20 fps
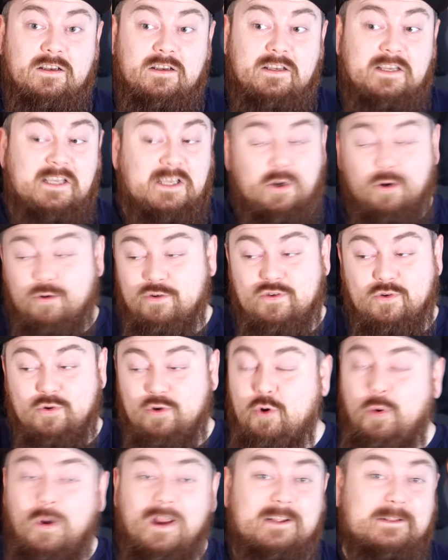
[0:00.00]
he also
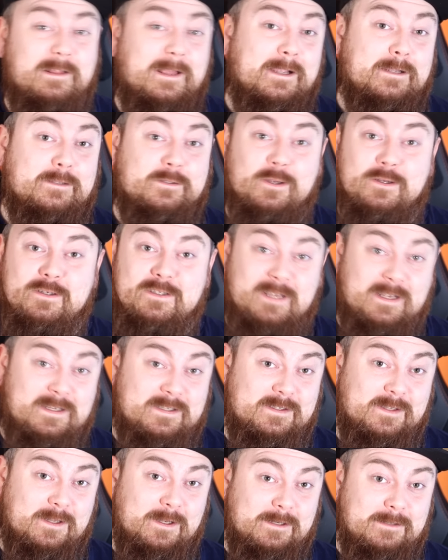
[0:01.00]
quite liked her
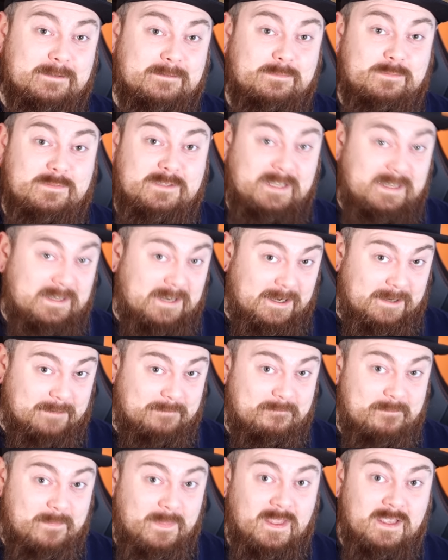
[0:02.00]
sister, Tina.
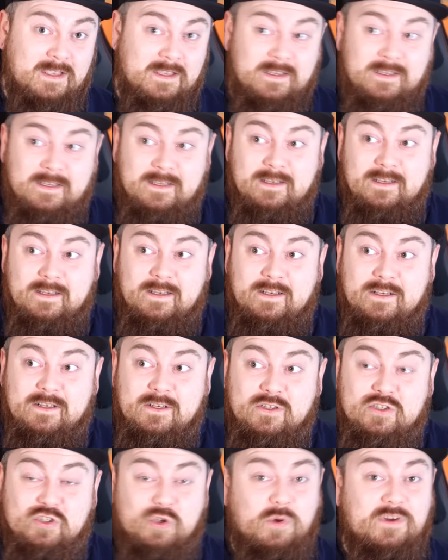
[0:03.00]

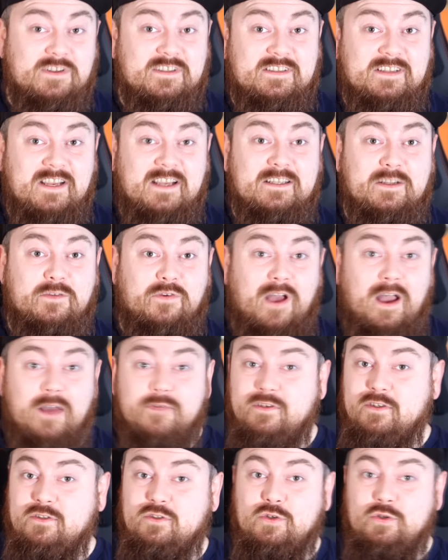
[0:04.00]
So instead of
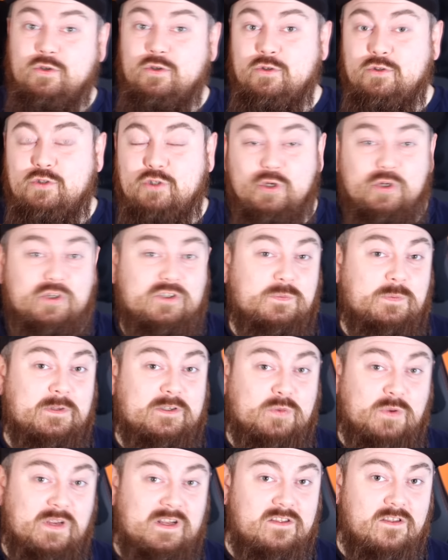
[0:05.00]
having to choose
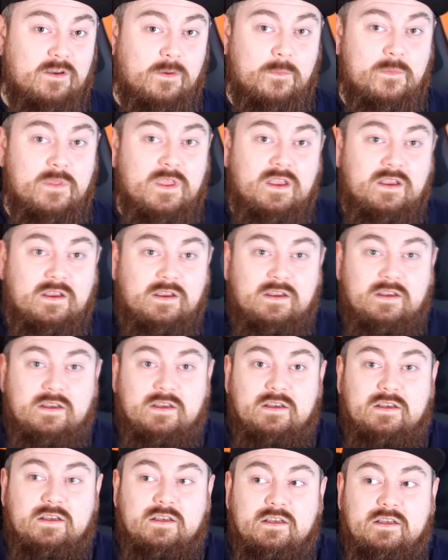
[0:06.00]
between them,
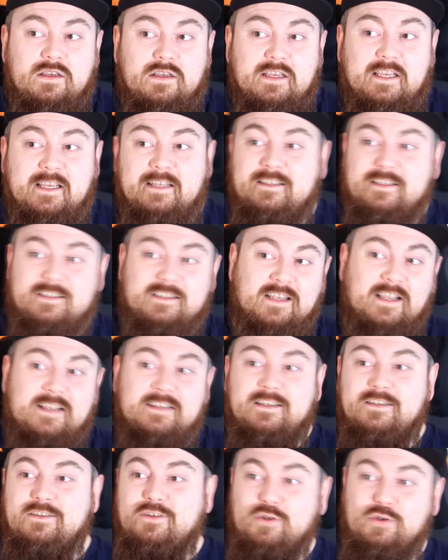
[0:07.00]
he
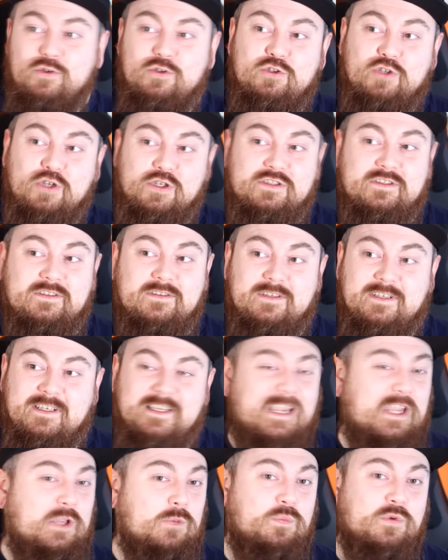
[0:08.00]
decided to just
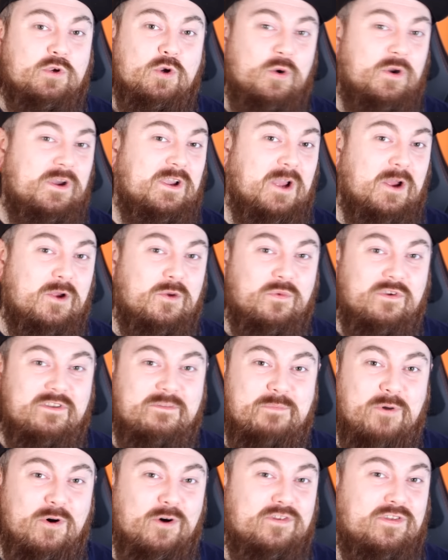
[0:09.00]
keep going out
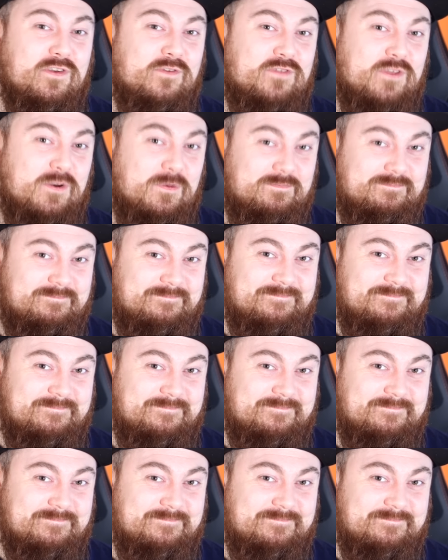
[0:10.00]
with both of them.